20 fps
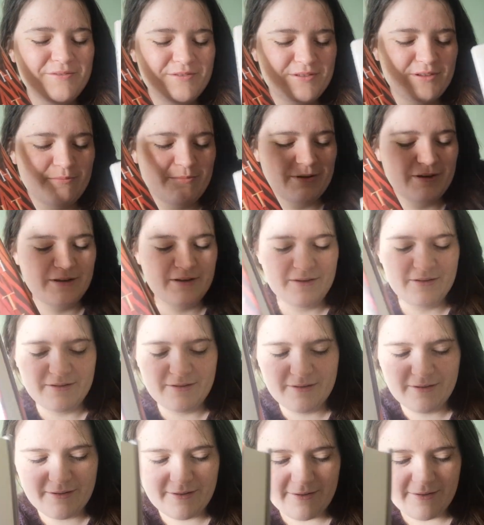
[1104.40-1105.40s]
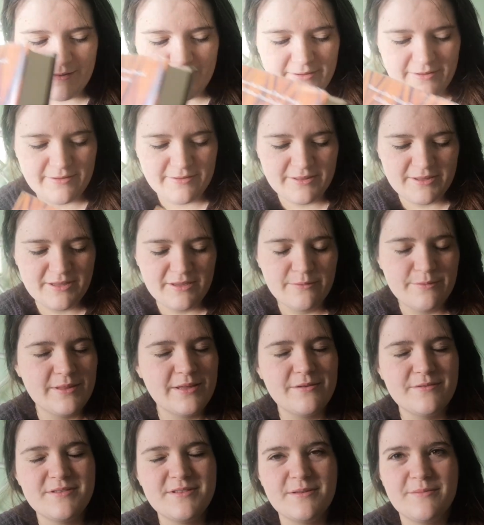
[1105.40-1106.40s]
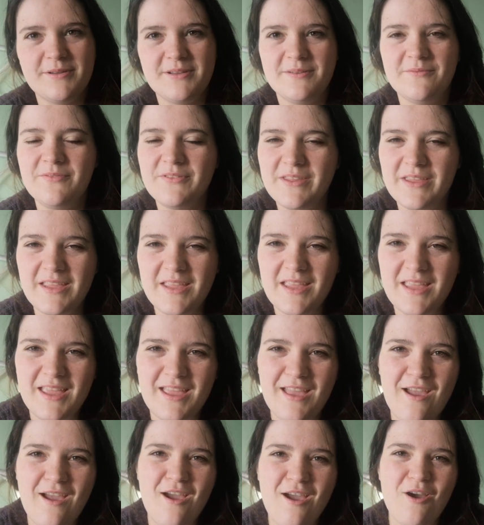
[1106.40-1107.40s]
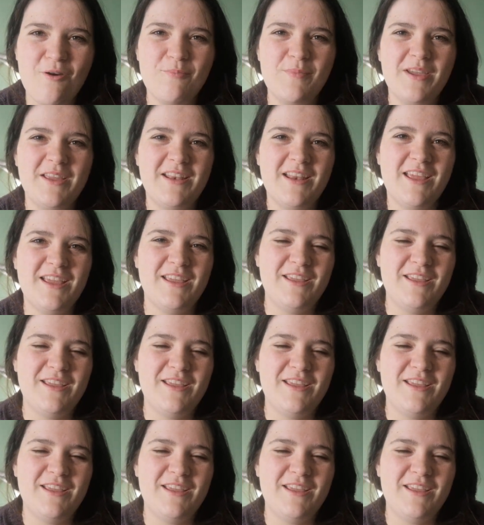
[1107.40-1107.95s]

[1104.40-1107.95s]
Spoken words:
Summer, The Year Without Summer, in